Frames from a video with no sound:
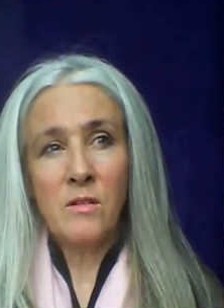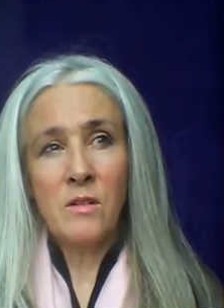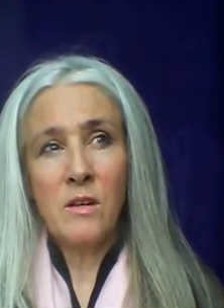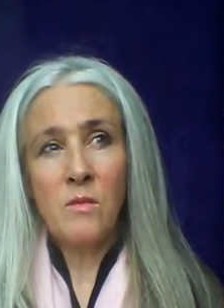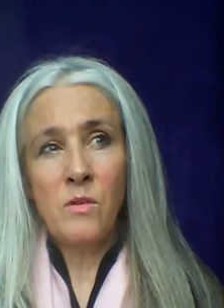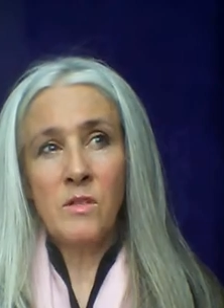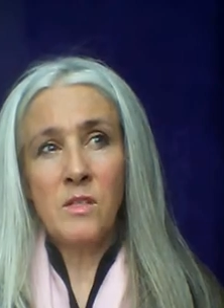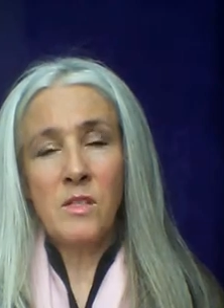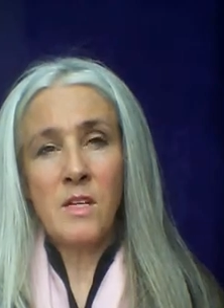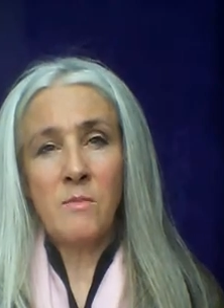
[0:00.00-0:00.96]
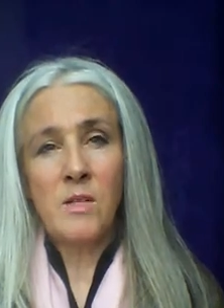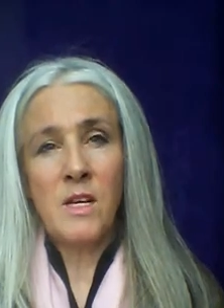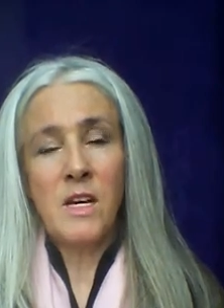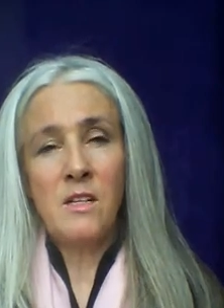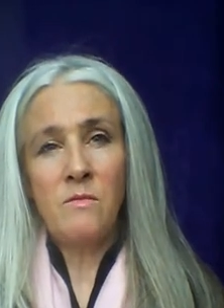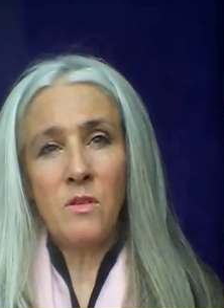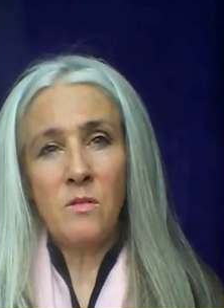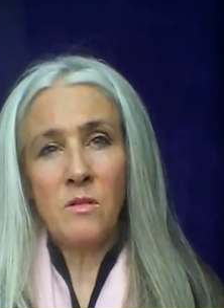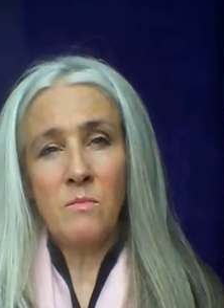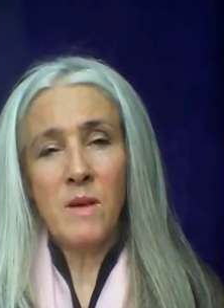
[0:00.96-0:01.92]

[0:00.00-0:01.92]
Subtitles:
In other words, the steps ahead of you can